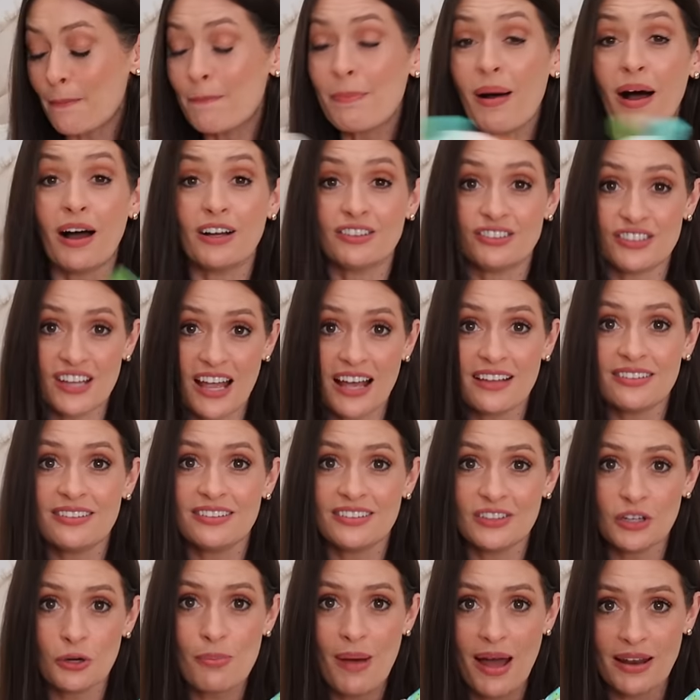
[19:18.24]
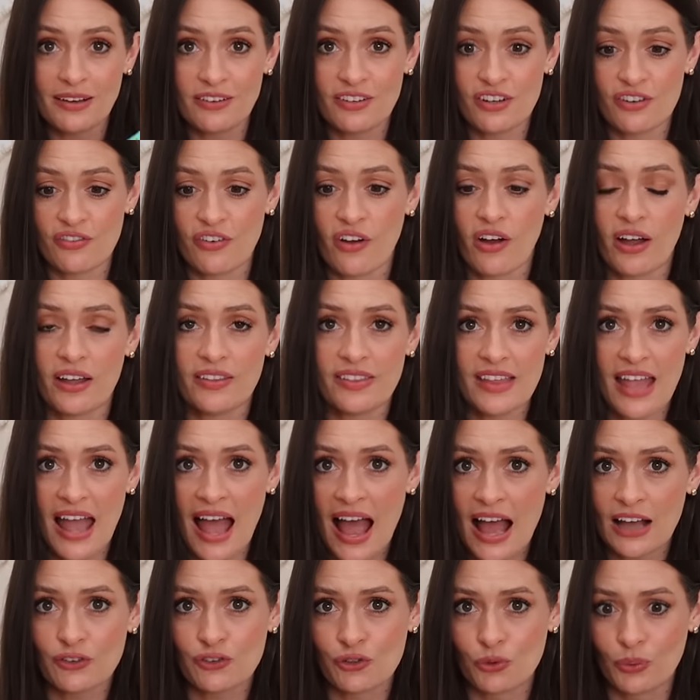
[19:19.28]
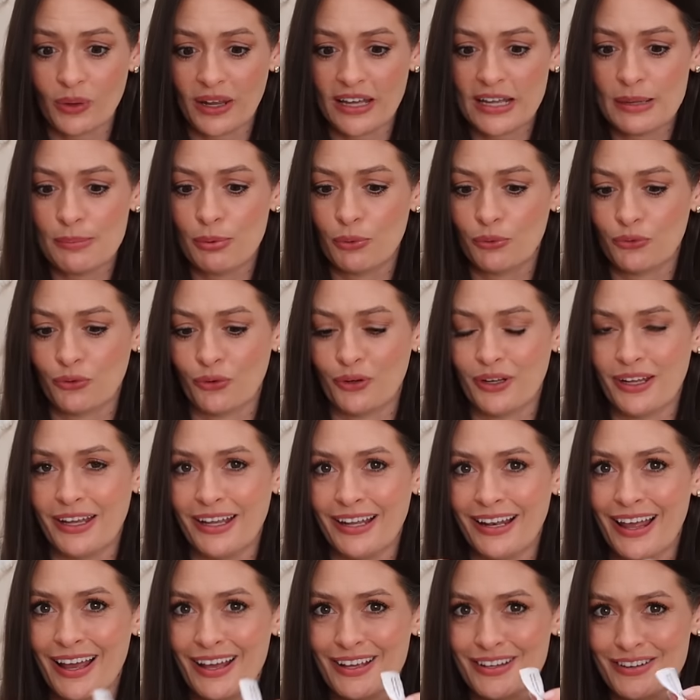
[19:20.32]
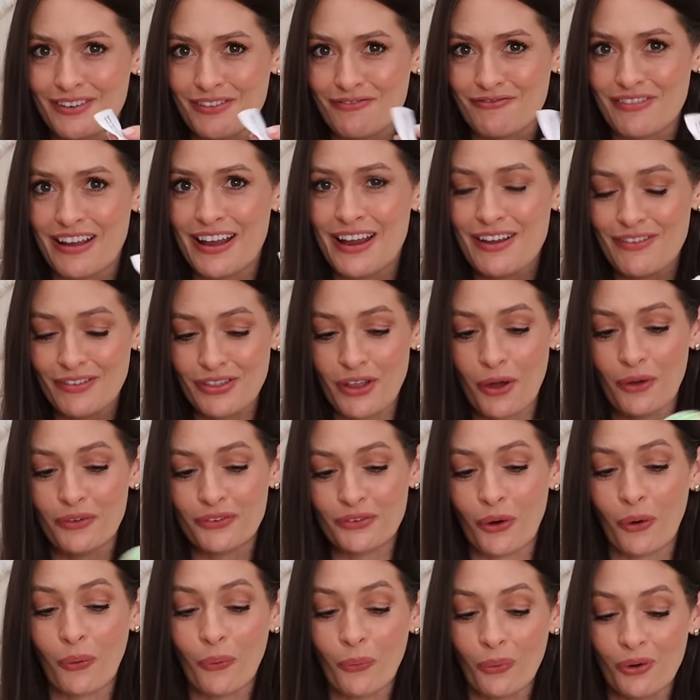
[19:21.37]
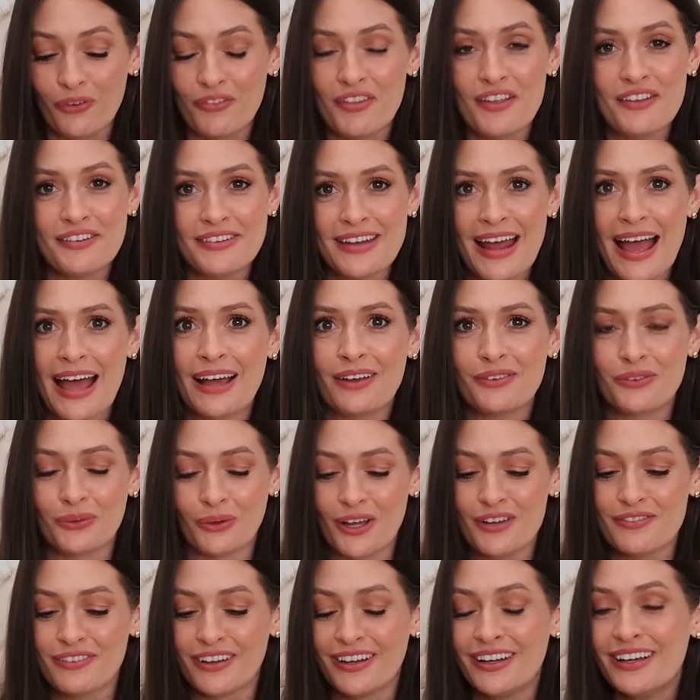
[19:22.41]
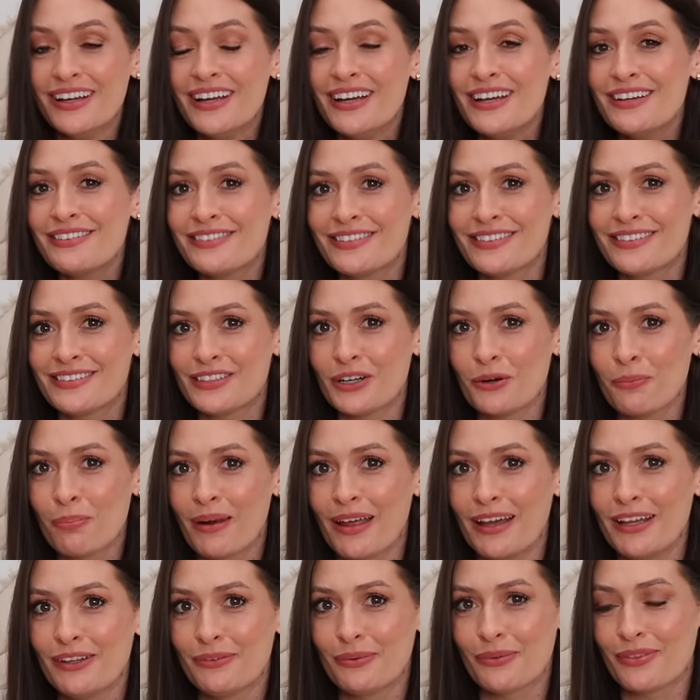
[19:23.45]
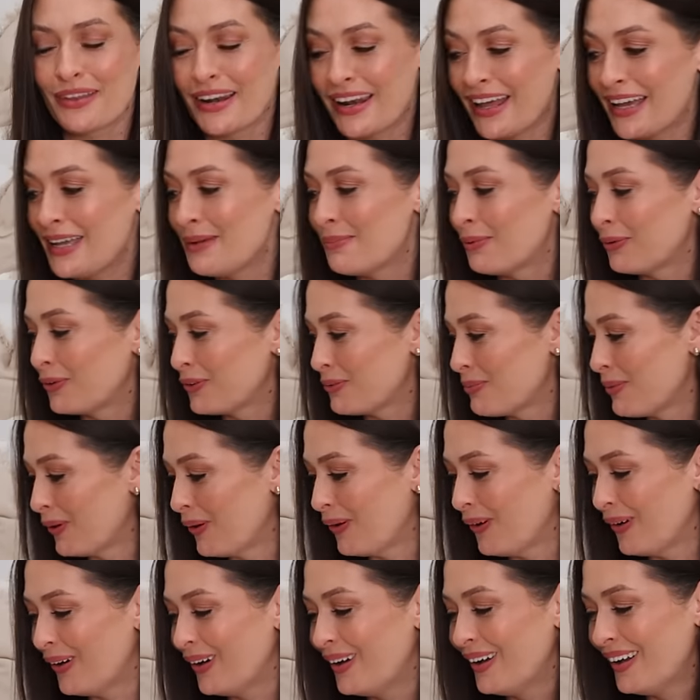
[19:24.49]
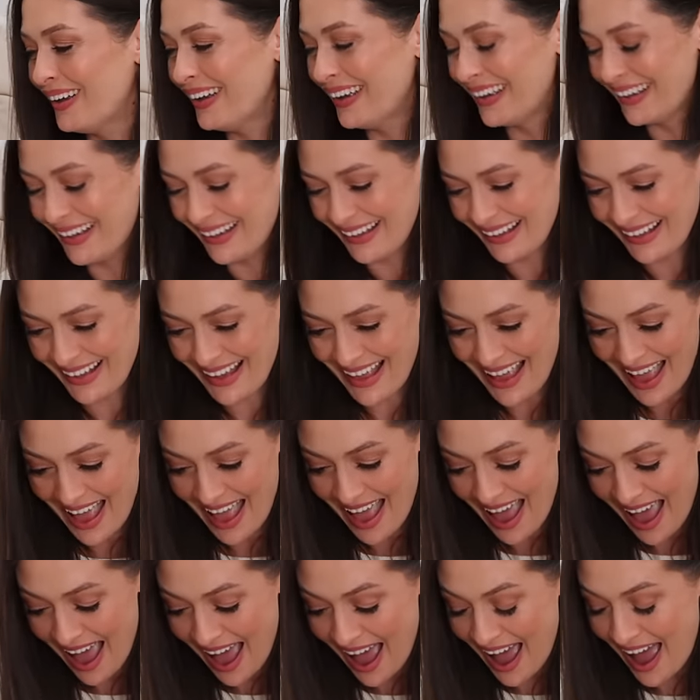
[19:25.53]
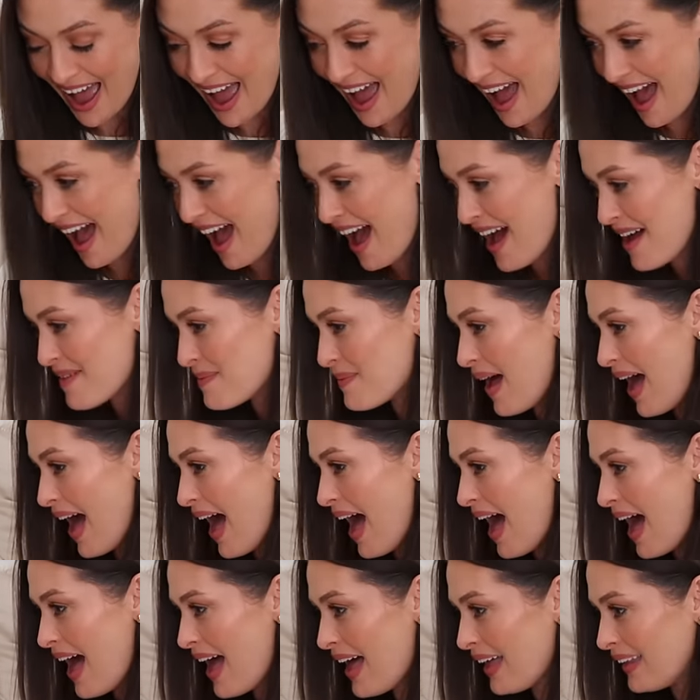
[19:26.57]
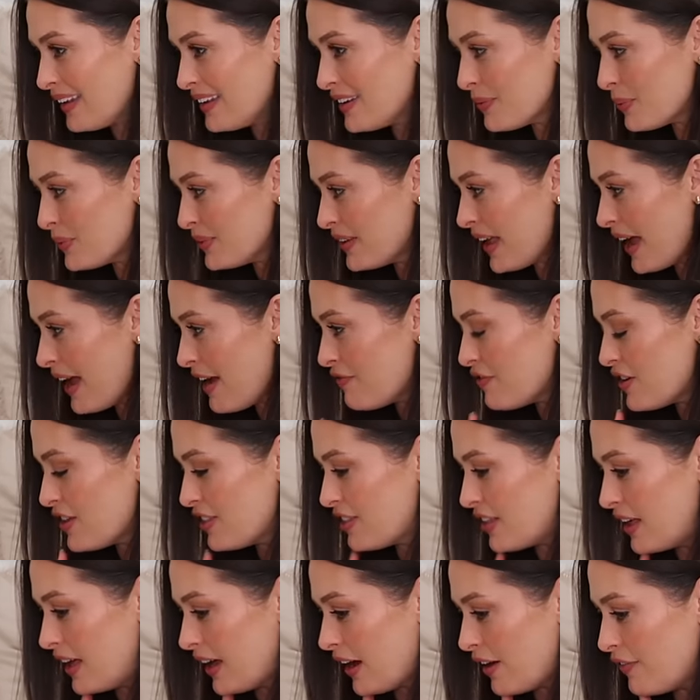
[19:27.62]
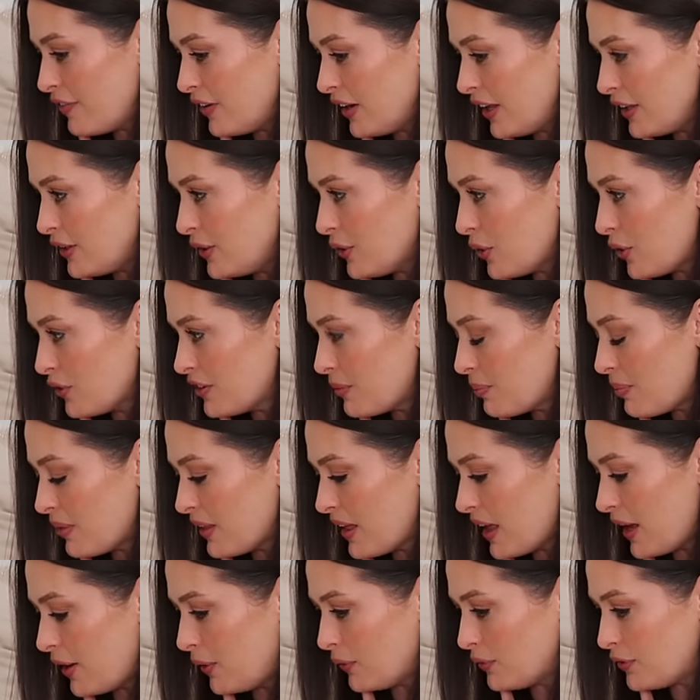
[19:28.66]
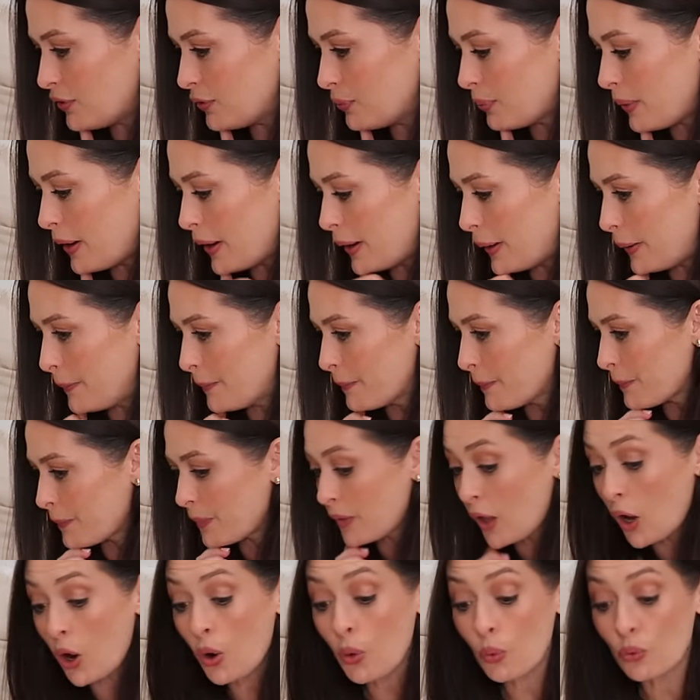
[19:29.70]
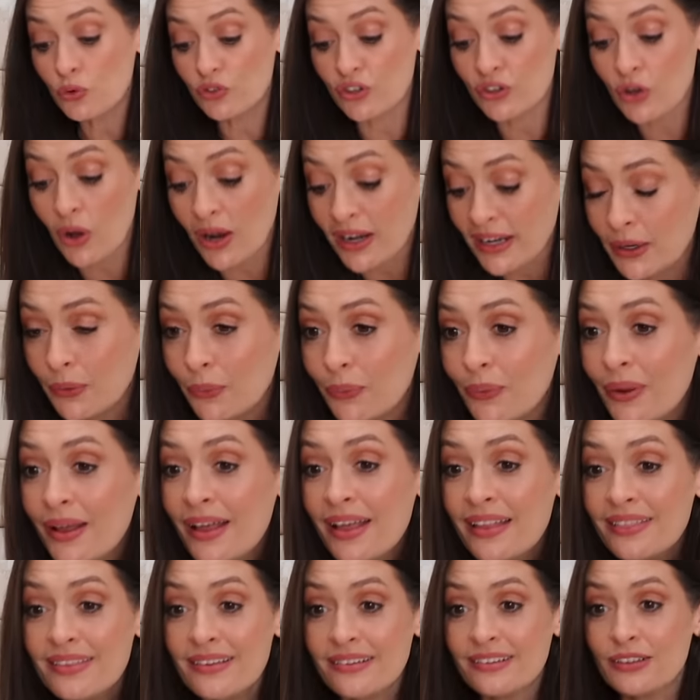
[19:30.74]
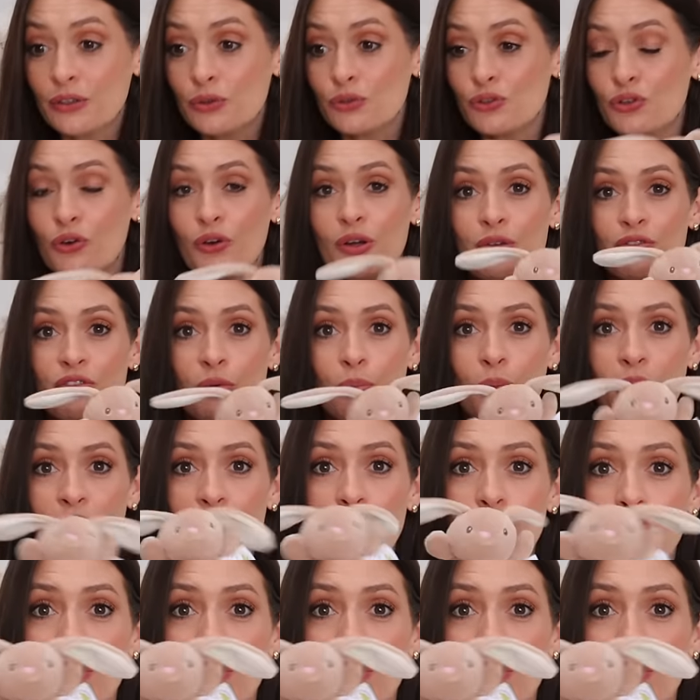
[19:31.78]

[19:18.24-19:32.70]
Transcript: but she has still managed to find the actual labels on it. Like, even though it's got all of these tags all over, she still plays with the labels more. And was that everything? I feel like you got something else as well. Oh, she got this little toy is from one of